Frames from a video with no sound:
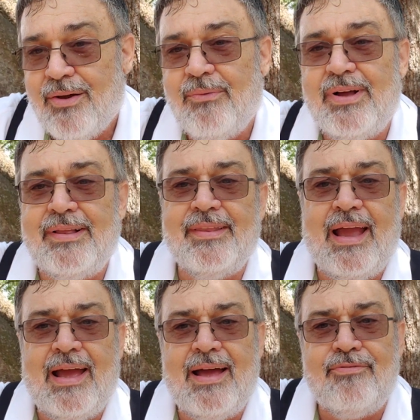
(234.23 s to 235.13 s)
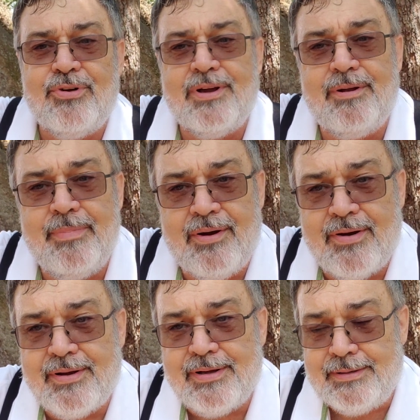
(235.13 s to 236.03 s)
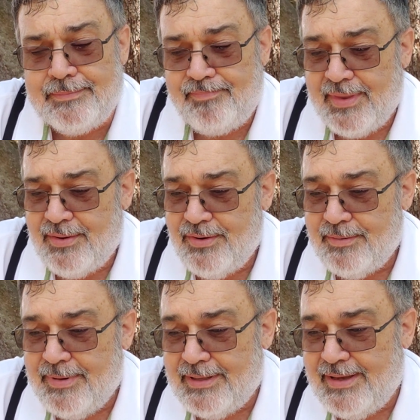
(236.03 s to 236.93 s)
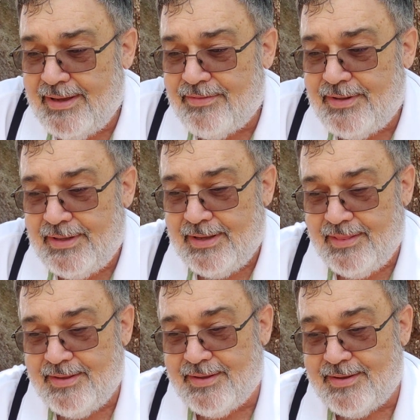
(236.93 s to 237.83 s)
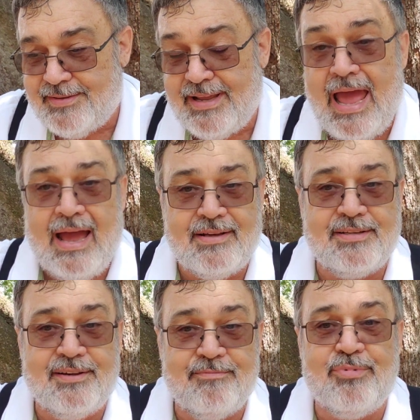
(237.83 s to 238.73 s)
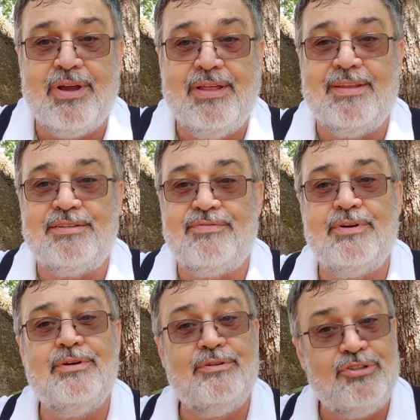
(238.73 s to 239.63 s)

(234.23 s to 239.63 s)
Well, the African American who had been given the task of bringing this food